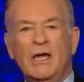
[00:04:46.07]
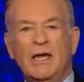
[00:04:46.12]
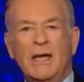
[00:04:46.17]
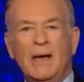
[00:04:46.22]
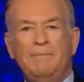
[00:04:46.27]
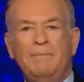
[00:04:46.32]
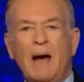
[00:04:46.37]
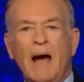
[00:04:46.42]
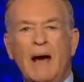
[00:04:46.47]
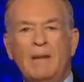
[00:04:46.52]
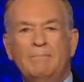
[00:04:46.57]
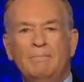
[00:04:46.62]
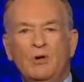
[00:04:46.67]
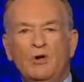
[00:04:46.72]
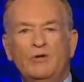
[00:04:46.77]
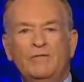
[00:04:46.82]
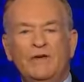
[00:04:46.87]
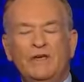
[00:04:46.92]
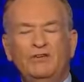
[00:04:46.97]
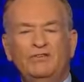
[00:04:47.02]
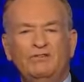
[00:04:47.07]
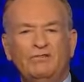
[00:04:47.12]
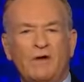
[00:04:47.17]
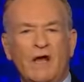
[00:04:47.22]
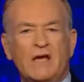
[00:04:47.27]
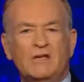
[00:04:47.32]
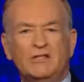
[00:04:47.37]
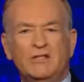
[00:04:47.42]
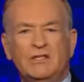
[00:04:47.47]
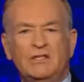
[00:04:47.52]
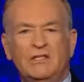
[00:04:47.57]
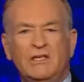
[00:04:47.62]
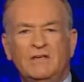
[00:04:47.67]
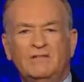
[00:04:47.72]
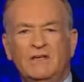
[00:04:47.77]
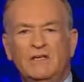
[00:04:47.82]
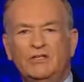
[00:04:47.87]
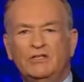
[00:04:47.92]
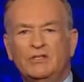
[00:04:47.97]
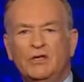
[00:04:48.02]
hip-hop, movies, trashy TV